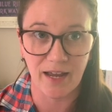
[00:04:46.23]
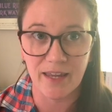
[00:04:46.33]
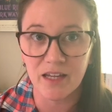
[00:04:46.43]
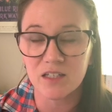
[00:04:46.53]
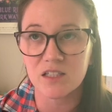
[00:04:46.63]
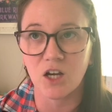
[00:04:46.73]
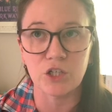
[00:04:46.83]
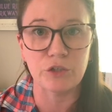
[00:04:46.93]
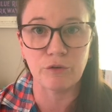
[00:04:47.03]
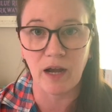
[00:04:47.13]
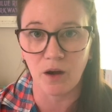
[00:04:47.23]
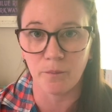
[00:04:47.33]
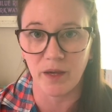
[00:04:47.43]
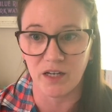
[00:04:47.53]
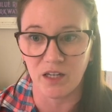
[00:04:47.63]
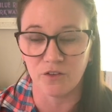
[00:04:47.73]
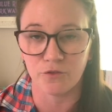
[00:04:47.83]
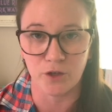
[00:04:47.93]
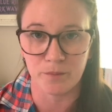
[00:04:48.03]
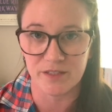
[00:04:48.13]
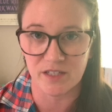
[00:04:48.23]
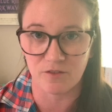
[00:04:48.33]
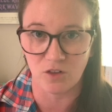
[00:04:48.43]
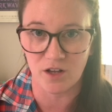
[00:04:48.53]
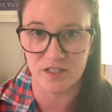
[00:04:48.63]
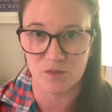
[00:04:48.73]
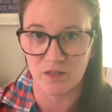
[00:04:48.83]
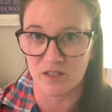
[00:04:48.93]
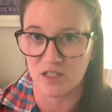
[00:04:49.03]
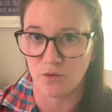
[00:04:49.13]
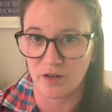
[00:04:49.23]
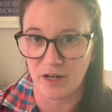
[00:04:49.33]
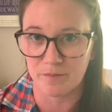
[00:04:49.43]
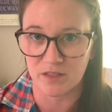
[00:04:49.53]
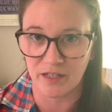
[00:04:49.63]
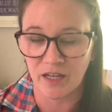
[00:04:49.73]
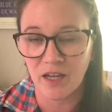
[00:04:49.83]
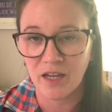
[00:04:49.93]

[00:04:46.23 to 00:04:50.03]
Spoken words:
I can't tell you how many freebies I've lost because they were named like